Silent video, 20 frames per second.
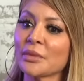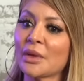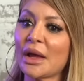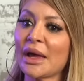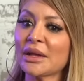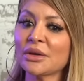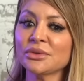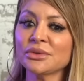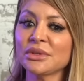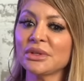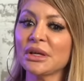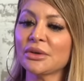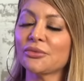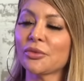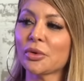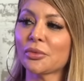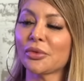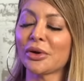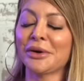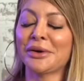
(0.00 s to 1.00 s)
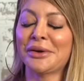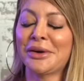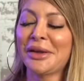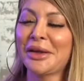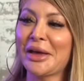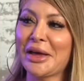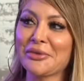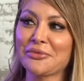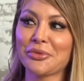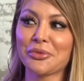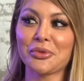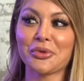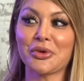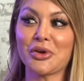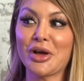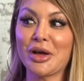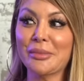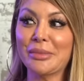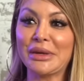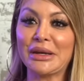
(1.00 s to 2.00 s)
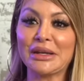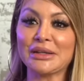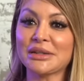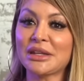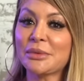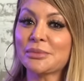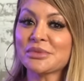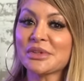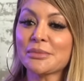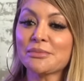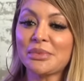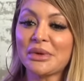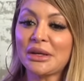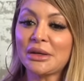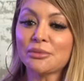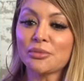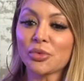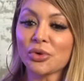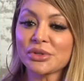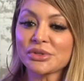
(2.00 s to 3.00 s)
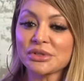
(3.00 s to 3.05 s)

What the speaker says: I don't think I've overcome it. It keeps on being more